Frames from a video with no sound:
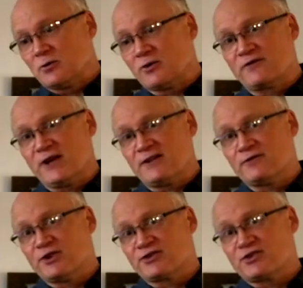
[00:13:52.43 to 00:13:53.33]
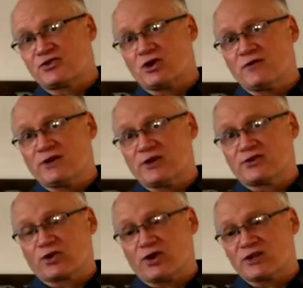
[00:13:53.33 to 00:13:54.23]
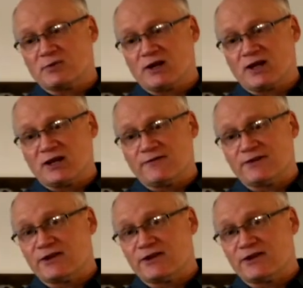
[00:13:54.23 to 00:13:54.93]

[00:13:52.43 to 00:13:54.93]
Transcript: When faithfulness and serving is across my life,